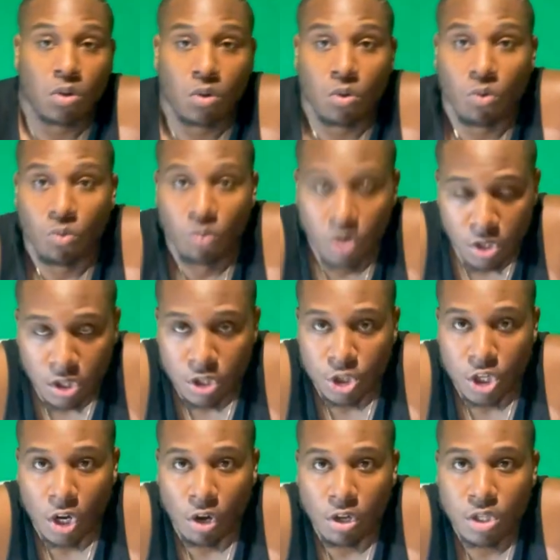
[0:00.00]
What's good,
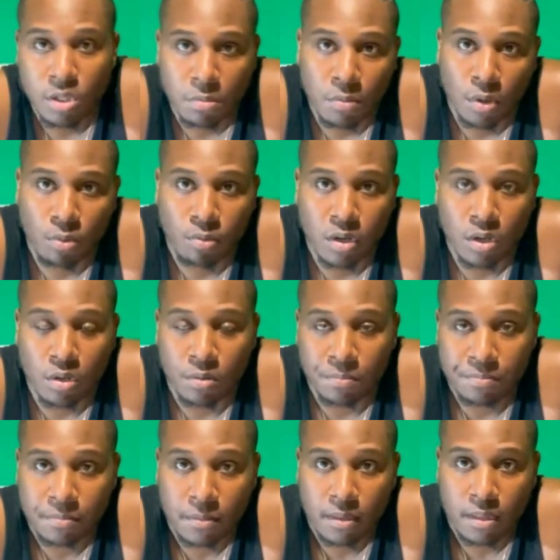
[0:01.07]
y'all? It's your boy, Will,
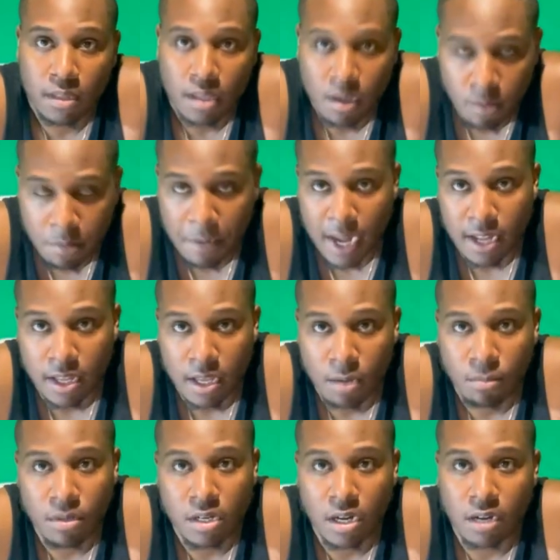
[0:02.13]
and we're back again
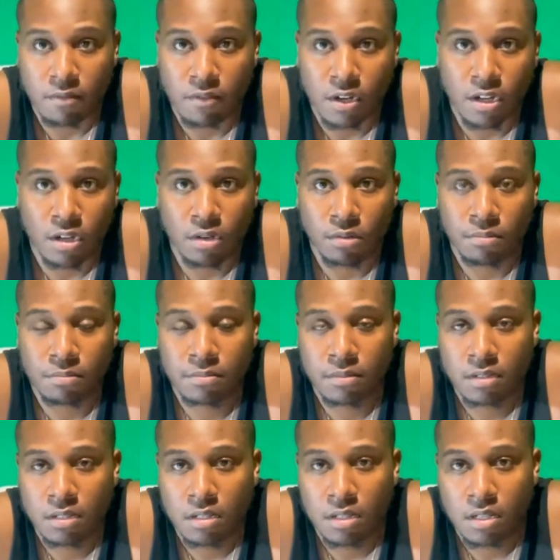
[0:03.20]
with another video.
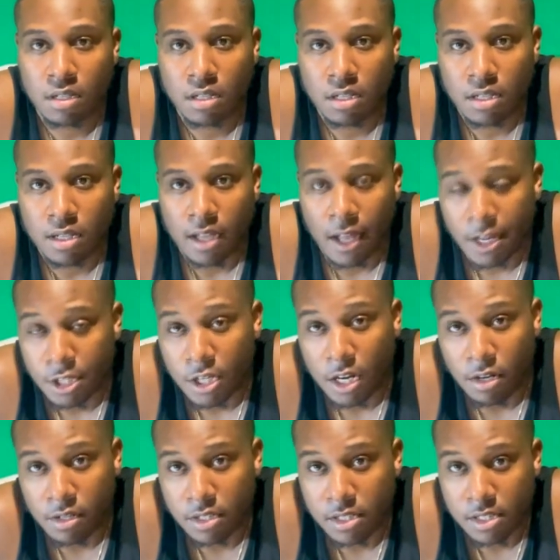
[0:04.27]
As y'all
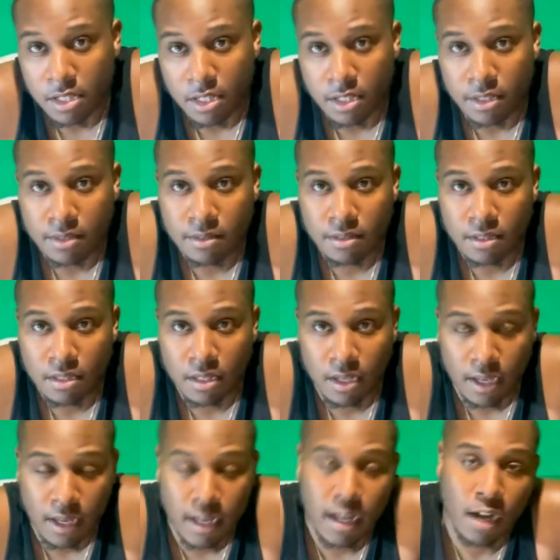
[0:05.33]
can see,
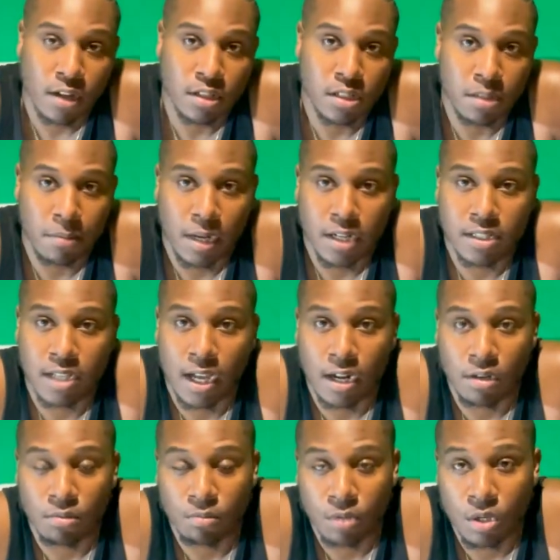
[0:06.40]
and y'all can see by the
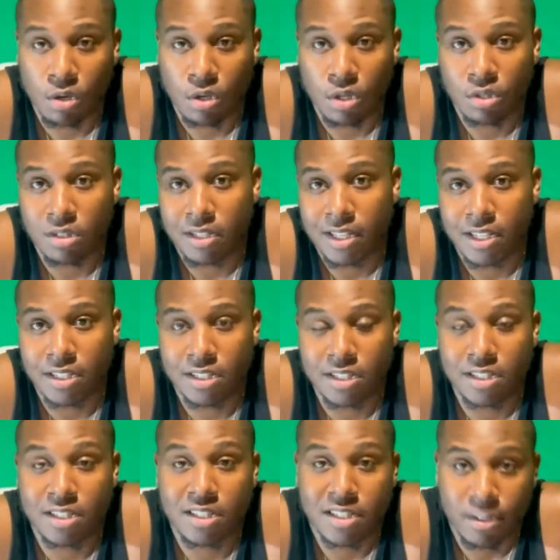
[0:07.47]
title, we're going to go get into a
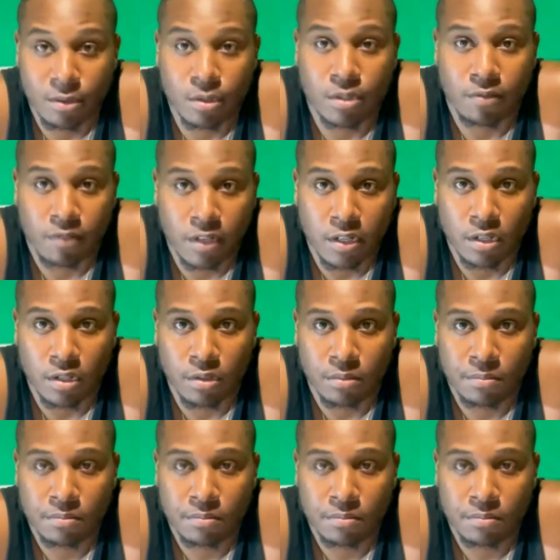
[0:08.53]
serious video.